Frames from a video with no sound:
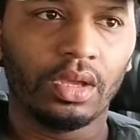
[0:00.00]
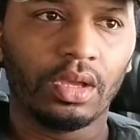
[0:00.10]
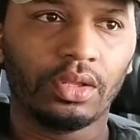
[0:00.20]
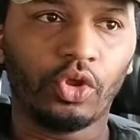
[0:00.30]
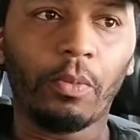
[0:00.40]

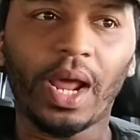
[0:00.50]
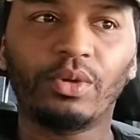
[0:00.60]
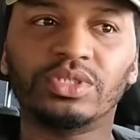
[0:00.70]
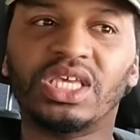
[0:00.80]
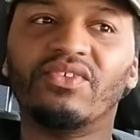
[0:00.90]
nobody
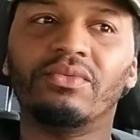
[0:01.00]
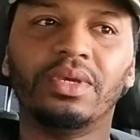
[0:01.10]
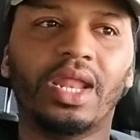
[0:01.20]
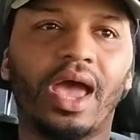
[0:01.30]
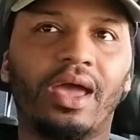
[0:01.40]
was giving
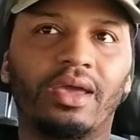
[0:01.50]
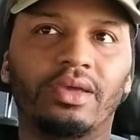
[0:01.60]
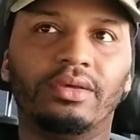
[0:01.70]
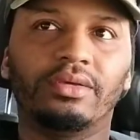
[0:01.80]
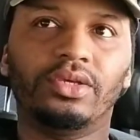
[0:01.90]
me that,
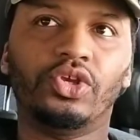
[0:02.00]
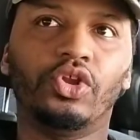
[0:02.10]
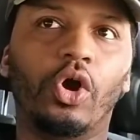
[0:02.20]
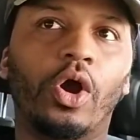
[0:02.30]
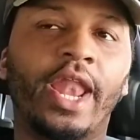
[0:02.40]
you
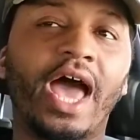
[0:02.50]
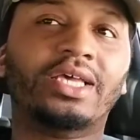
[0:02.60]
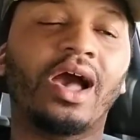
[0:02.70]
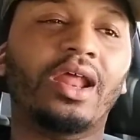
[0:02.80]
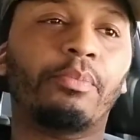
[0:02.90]
know, and that
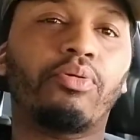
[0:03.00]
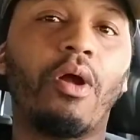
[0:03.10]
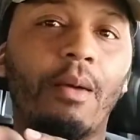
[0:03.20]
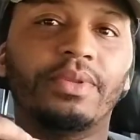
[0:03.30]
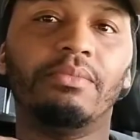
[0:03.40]
kind of
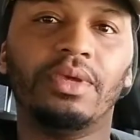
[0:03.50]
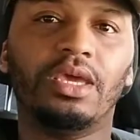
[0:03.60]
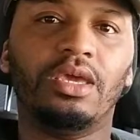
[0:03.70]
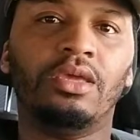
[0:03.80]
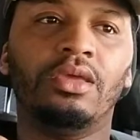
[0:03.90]
prompted
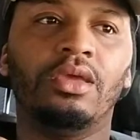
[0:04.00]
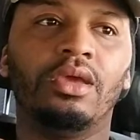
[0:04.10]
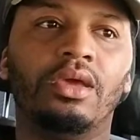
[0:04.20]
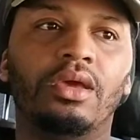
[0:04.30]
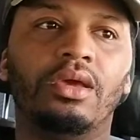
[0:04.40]
me
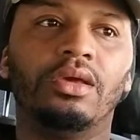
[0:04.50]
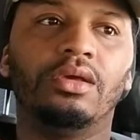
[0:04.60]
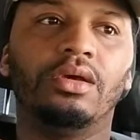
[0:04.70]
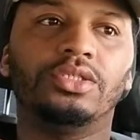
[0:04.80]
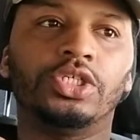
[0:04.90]

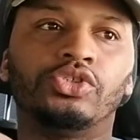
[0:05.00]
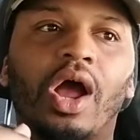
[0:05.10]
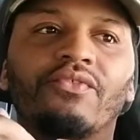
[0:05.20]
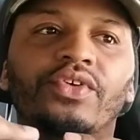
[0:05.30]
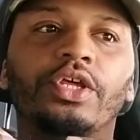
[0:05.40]
to
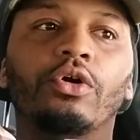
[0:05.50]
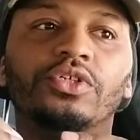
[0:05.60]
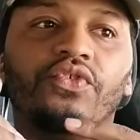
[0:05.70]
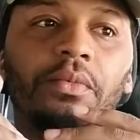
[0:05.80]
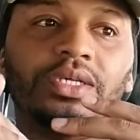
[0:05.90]
drop
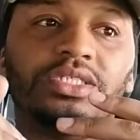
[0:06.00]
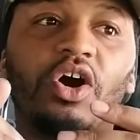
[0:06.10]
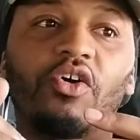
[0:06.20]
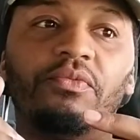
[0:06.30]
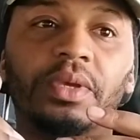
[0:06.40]
videos for
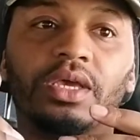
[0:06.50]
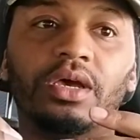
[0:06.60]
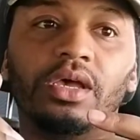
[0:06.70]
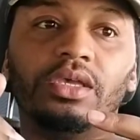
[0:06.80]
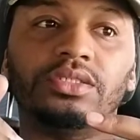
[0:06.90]
myself,
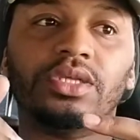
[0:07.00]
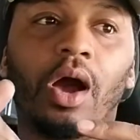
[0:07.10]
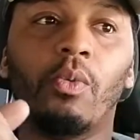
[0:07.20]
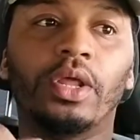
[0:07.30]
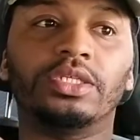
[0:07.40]
because I
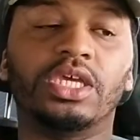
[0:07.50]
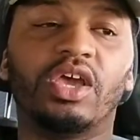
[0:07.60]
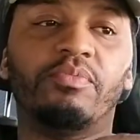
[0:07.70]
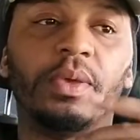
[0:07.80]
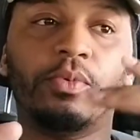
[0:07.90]
wanted to
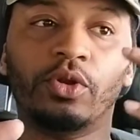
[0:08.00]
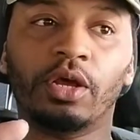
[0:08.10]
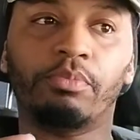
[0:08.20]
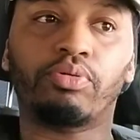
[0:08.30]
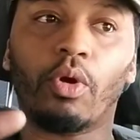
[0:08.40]
give people the
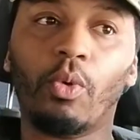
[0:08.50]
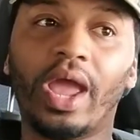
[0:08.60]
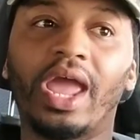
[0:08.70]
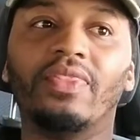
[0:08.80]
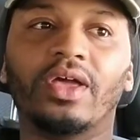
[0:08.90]
pro
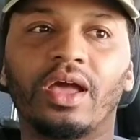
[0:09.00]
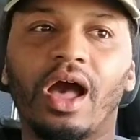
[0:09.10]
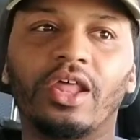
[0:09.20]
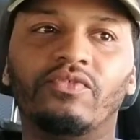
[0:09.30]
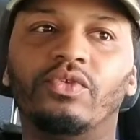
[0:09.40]
and the
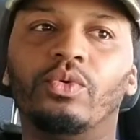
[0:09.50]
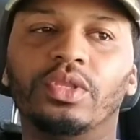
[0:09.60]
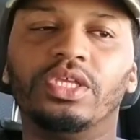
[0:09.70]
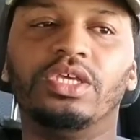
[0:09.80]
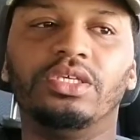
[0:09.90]
con of doing
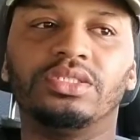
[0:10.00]
the